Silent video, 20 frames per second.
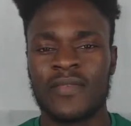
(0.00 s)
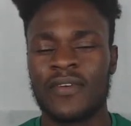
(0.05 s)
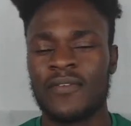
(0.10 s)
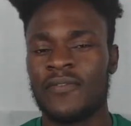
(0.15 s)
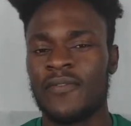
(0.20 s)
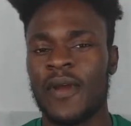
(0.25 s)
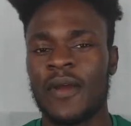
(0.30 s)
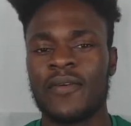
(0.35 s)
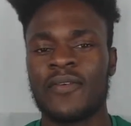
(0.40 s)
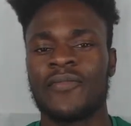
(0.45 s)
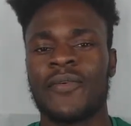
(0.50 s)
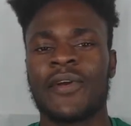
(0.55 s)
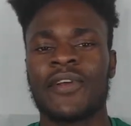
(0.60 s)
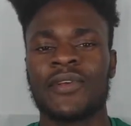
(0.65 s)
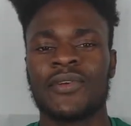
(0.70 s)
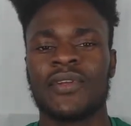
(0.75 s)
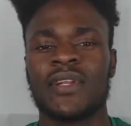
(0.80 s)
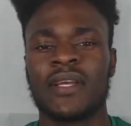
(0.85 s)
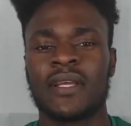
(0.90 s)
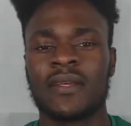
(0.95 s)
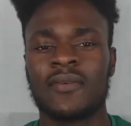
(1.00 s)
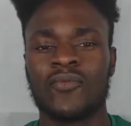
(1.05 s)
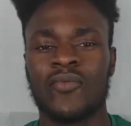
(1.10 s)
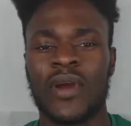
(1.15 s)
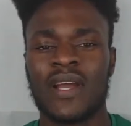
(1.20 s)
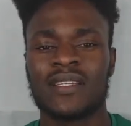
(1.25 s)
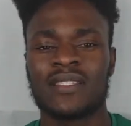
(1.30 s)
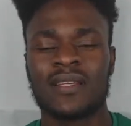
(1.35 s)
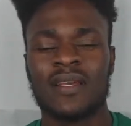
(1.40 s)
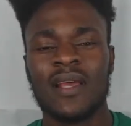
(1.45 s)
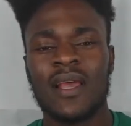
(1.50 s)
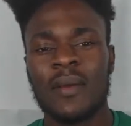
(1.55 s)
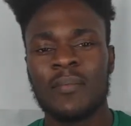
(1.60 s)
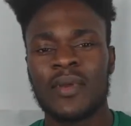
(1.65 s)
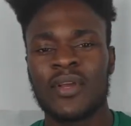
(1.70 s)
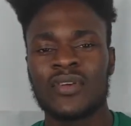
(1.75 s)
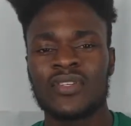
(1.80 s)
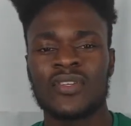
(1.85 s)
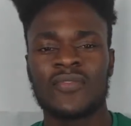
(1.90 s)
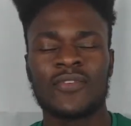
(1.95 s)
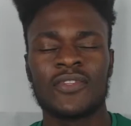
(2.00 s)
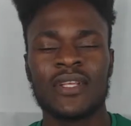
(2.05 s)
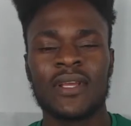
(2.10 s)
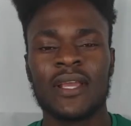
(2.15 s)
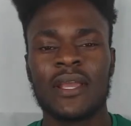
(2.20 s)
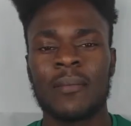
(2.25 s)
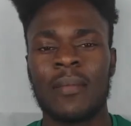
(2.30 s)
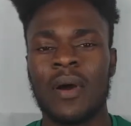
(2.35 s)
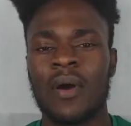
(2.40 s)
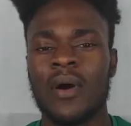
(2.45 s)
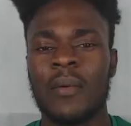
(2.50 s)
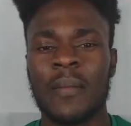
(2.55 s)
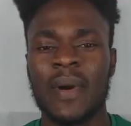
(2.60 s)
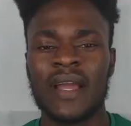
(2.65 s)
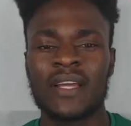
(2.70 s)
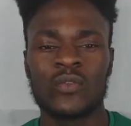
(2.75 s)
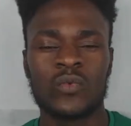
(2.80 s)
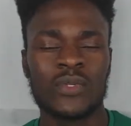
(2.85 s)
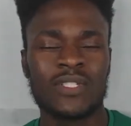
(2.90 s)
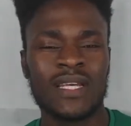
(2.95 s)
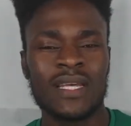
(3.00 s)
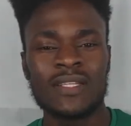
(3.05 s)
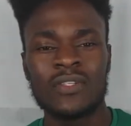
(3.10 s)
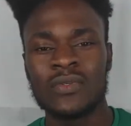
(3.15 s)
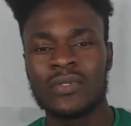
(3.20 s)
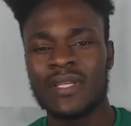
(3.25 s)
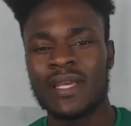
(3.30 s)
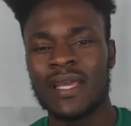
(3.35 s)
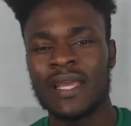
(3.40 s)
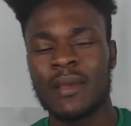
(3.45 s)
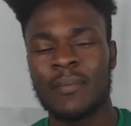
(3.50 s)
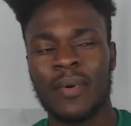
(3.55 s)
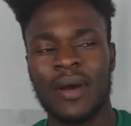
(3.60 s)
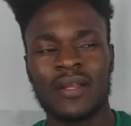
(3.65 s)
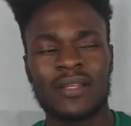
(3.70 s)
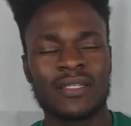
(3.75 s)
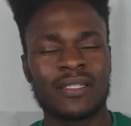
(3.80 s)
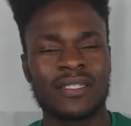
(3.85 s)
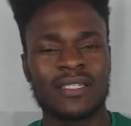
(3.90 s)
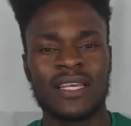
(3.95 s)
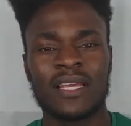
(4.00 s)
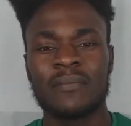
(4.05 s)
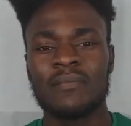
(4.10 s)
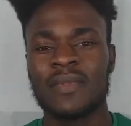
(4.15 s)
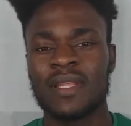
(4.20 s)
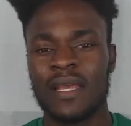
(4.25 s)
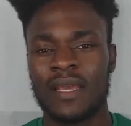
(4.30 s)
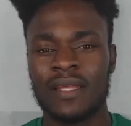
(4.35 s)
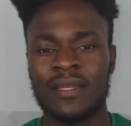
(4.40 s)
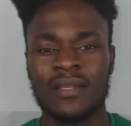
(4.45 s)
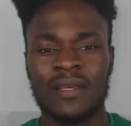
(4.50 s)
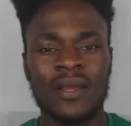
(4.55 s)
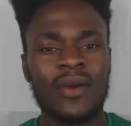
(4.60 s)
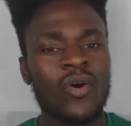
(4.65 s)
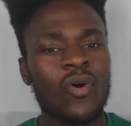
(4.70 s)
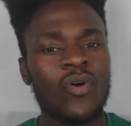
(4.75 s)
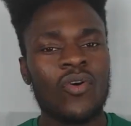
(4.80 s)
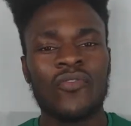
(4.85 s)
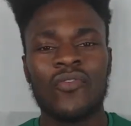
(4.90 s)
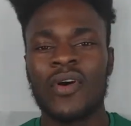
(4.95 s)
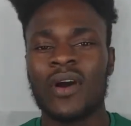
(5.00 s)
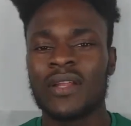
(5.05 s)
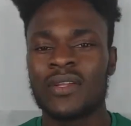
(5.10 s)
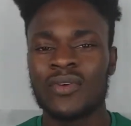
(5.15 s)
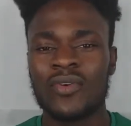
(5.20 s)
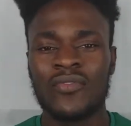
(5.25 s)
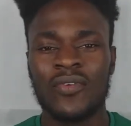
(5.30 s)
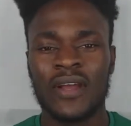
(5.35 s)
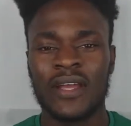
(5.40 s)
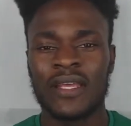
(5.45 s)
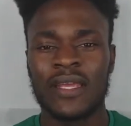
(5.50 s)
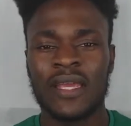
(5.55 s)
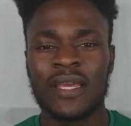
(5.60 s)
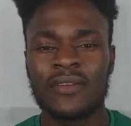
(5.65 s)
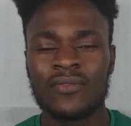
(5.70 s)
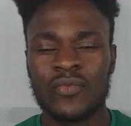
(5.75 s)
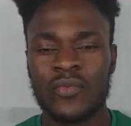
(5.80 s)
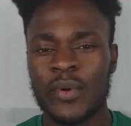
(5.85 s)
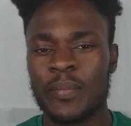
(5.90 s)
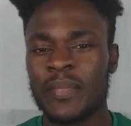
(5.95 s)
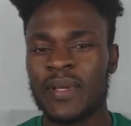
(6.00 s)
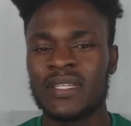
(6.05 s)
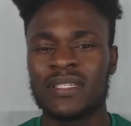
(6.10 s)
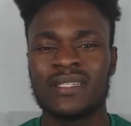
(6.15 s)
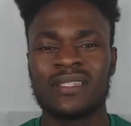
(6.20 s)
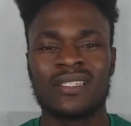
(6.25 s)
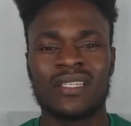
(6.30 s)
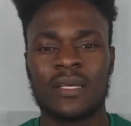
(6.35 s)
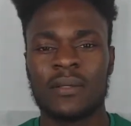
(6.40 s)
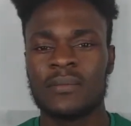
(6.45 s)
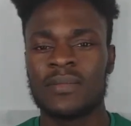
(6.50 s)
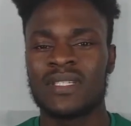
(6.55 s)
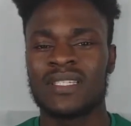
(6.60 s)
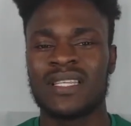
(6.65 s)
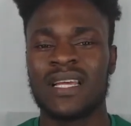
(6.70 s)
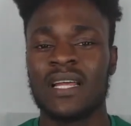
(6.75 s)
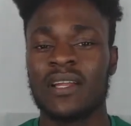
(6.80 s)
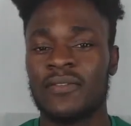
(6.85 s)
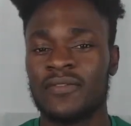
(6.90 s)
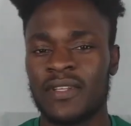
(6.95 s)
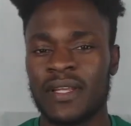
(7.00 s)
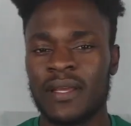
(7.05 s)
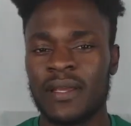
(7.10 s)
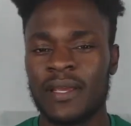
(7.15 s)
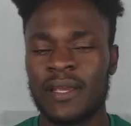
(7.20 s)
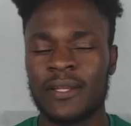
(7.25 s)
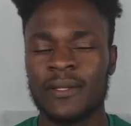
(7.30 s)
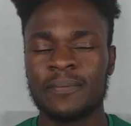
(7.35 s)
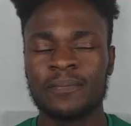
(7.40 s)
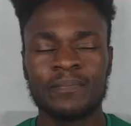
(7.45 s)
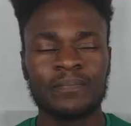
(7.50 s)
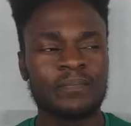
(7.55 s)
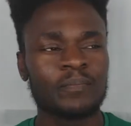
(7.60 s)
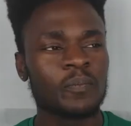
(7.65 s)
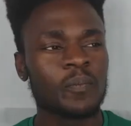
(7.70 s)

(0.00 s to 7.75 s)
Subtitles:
Very, very unique, right? Because if you think about our mind, we tend to think about the same thing over and over again, repeat the same style of thinking.